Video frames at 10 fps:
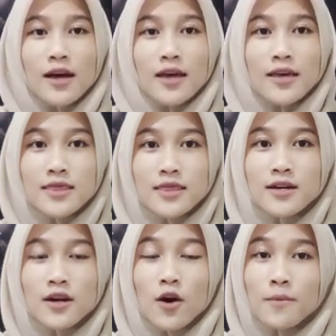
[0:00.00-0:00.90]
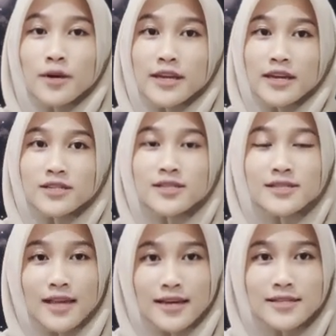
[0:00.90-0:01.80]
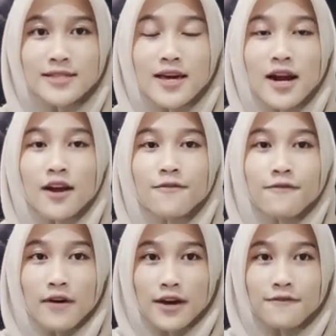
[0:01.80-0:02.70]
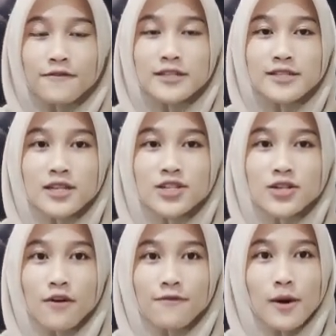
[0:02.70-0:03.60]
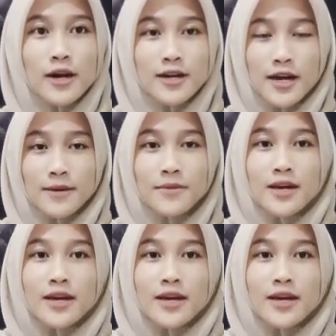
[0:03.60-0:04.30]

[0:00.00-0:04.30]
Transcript: In the communication science, there are 5 research of paradigm,